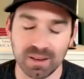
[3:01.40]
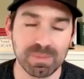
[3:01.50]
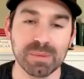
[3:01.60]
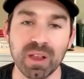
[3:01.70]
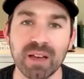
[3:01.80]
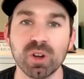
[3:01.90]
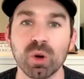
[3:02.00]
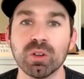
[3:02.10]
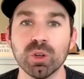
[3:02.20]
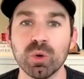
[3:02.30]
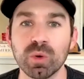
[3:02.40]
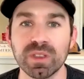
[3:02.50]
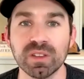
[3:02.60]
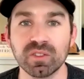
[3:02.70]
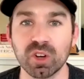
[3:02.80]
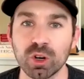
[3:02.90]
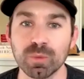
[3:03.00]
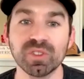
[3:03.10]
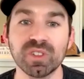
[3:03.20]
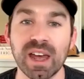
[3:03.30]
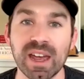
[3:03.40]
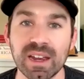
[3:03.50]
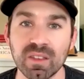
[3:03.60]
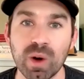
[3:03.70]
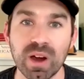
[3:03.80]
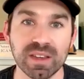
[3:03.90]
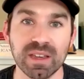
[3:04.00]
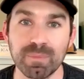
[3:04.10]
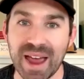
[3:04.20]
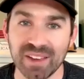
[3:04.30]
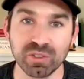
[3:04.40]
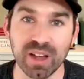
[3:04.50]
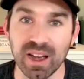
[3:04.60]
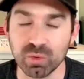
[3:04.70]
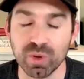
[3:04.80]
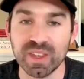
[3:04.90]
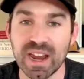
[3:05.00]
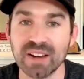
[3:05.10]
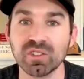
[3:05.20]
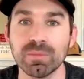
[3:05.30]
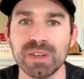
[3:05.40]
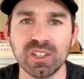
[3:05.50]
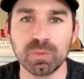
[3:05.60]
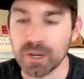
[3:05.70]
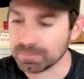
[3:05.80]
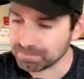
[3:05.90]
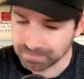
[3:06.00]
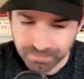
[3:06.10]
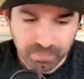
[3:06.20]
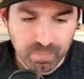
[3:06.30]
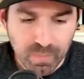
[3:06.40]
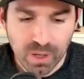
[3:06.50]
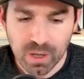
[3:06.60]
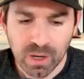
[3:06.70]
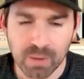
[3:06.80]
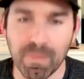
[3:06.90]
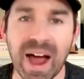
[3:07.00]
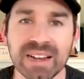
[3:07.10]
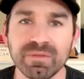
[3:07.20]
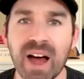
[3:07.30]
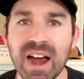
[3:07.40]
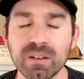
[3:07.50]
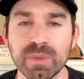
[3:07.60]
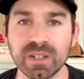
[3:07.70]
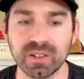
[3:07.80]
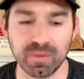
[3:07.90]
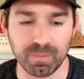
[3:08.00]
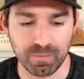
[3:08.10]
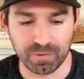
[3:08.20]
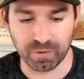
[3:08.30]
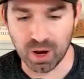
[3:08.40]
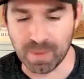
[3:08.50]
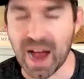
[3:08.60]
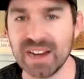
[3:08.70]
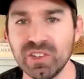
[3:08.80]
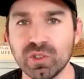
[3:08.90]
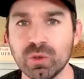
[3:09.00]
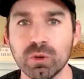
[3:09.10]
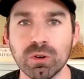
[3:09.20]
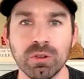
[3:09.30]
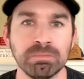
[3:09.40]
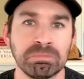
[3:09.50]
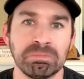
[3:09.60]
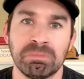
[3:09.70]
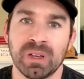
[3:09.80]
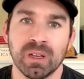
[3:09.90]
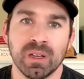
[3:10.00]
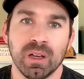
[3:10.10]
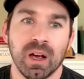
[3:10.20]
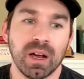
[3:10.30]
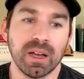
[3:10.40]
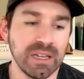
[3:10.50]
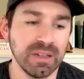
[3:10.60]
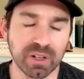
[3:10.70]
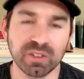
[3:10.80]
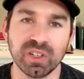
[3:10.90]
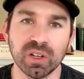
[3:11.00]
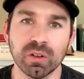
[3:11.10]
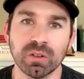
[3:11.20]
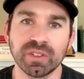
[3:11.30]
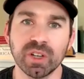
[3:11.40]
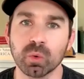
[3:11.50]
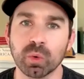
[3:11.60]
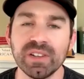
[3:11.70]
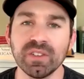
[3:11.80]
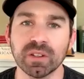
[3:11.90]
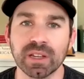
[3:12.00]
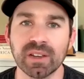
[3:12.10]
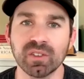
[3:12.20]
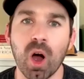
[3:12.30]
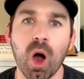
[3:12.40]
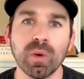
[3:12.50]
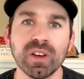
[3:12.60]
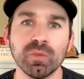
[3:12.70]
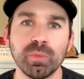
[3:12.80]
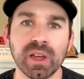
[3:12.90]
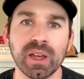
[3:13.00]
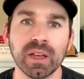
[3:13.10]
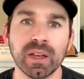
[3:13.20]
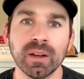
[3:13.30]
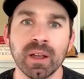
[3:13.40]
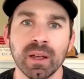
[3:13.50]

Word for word: people have no clue with these terms today and the way they get bastardized what that actually means. But my environment from high school, uh, even until till recently, has always been